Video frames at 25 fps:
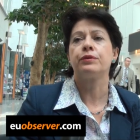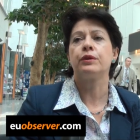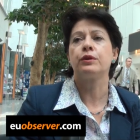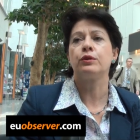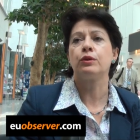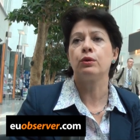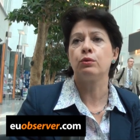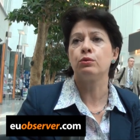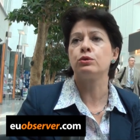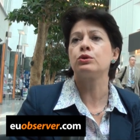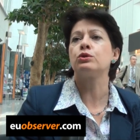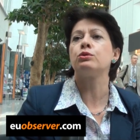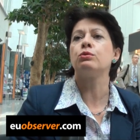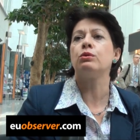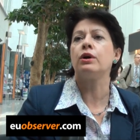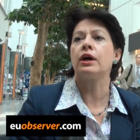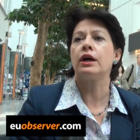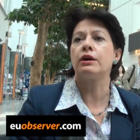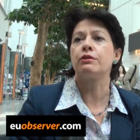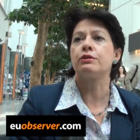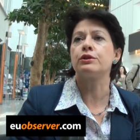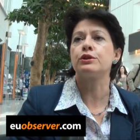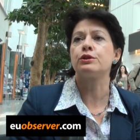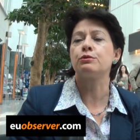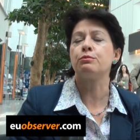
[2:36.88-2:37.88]
those who
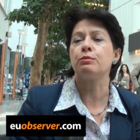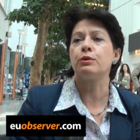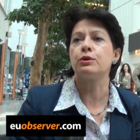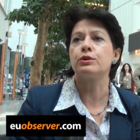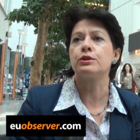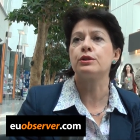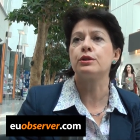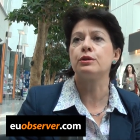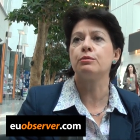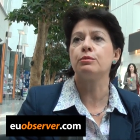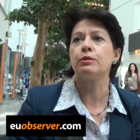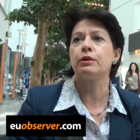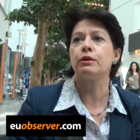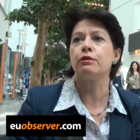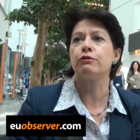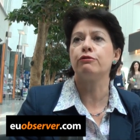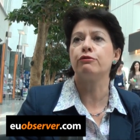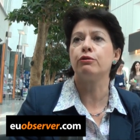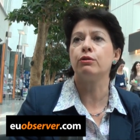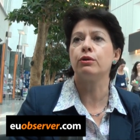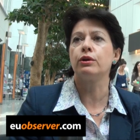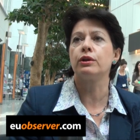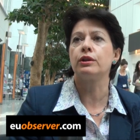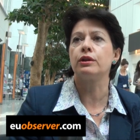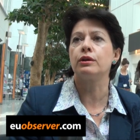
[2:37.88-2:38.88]
are responsible
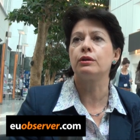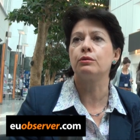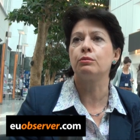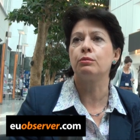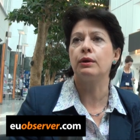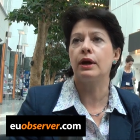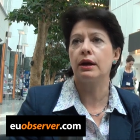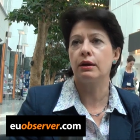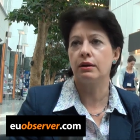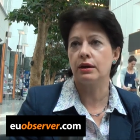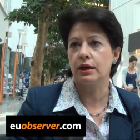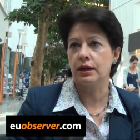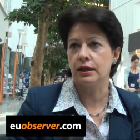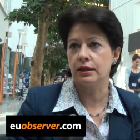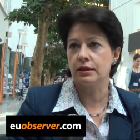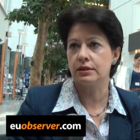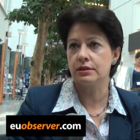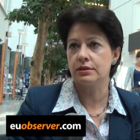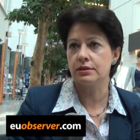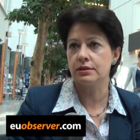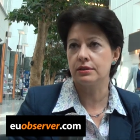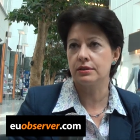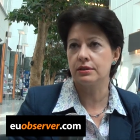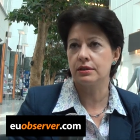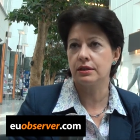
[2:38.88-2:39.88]
for the
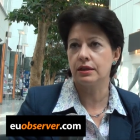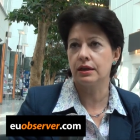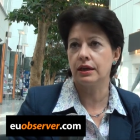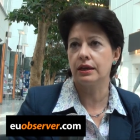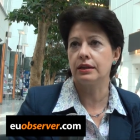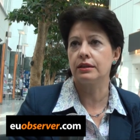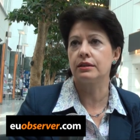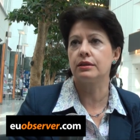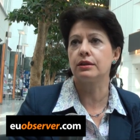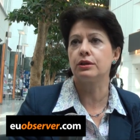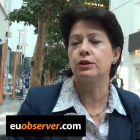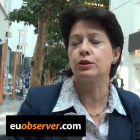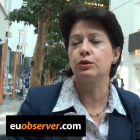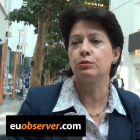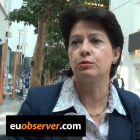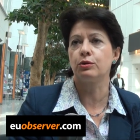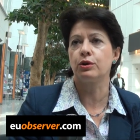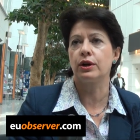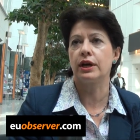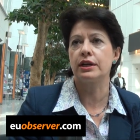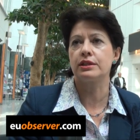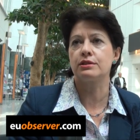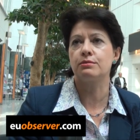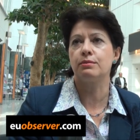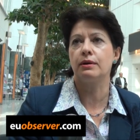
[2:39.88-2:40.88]
violence and the human
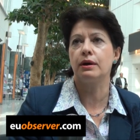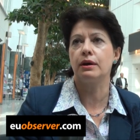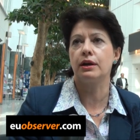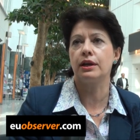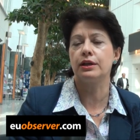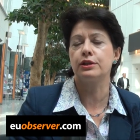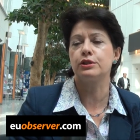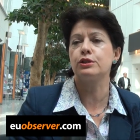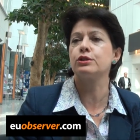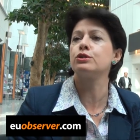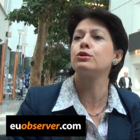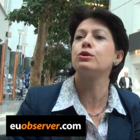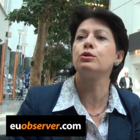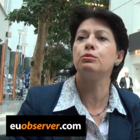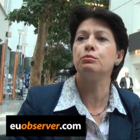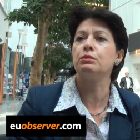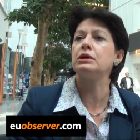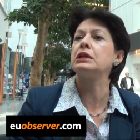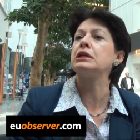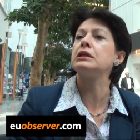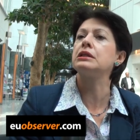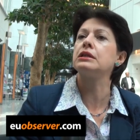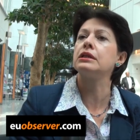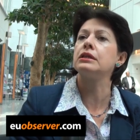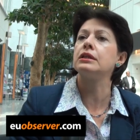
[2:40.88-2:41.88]
rights violations
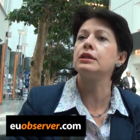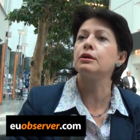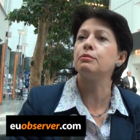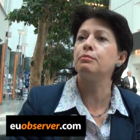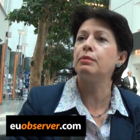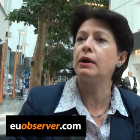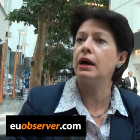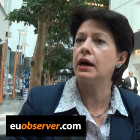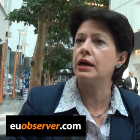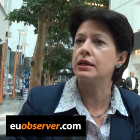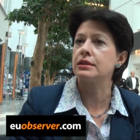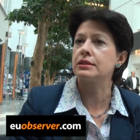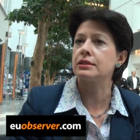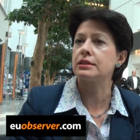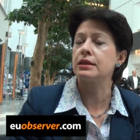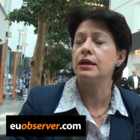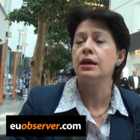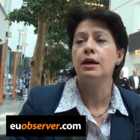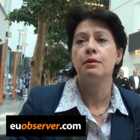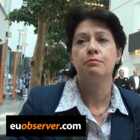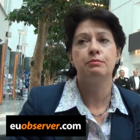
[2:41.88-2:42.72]
committed in the past.